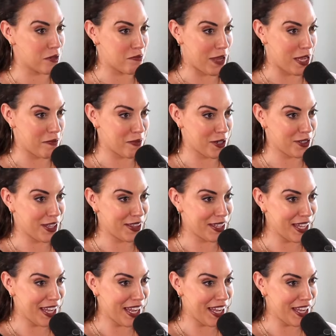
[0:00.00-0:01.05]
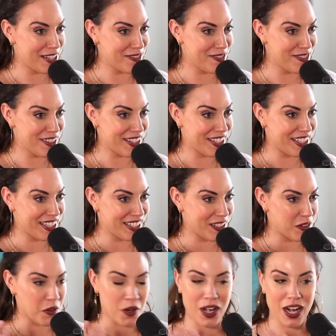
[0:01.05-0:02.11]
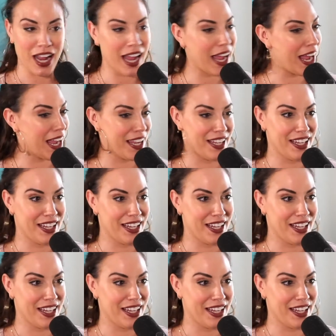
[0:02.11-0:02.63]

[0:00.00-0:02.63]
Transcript: the paper that they have? No, like we